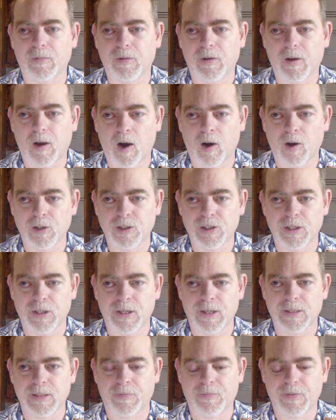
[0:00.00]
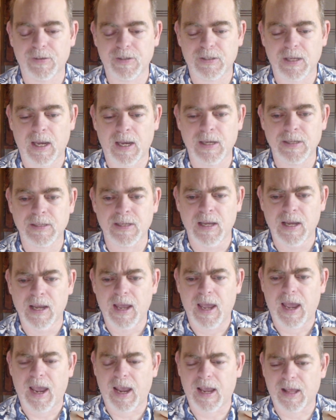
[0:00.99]
caution is emphasized
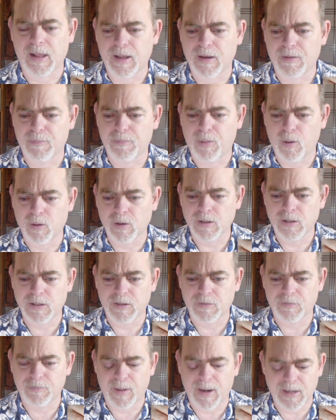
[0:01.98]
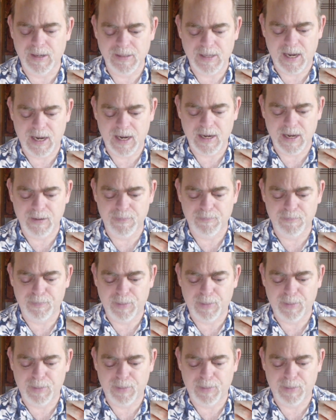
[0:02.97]
and the importance of maintaining